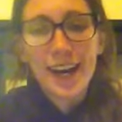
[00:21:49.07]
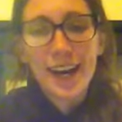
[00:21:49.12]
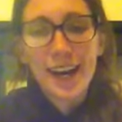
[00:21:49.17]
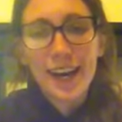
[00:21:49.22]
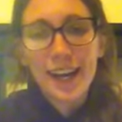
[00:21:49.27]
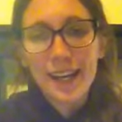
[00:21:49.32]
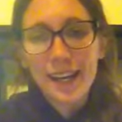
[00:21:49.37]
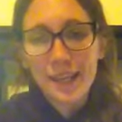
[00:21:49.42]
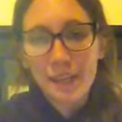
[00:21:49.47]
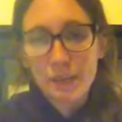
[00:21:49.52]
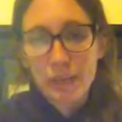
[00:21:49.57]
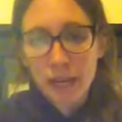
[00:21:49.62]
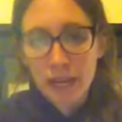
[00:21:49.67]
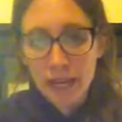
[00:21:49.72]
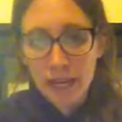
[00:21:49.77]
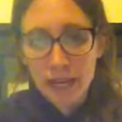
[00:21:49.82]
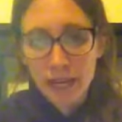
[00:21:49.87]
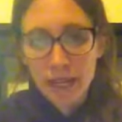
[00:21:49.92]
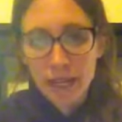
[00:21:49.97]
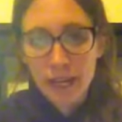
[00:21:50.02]
in my
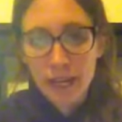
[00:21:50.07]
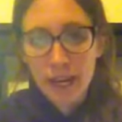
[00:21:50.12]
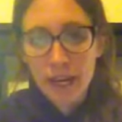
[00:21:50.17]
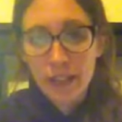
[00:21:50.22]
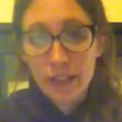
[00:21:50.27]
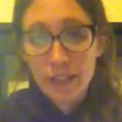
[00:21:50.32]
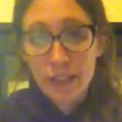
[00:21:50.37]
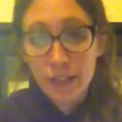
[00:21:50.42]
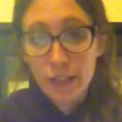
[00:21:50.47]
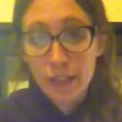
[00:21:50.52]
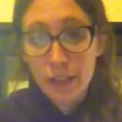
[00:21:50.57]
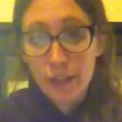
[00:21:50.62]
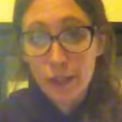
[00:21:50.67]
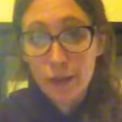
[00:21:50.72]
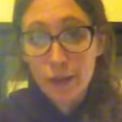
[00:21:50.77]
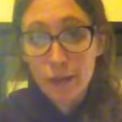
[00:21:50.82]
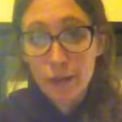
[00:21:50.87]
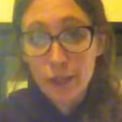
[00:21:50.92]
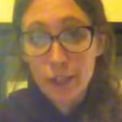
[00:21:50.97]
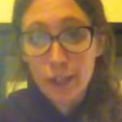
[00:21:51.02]
anger, I started a new
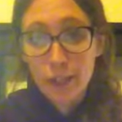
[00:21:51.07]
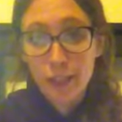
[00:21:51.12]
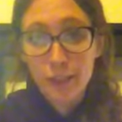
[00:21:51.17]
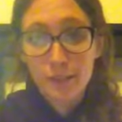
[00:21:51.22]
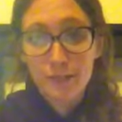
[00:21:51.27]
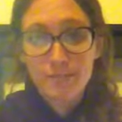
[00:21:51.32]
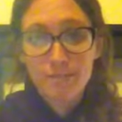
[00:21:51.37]
project.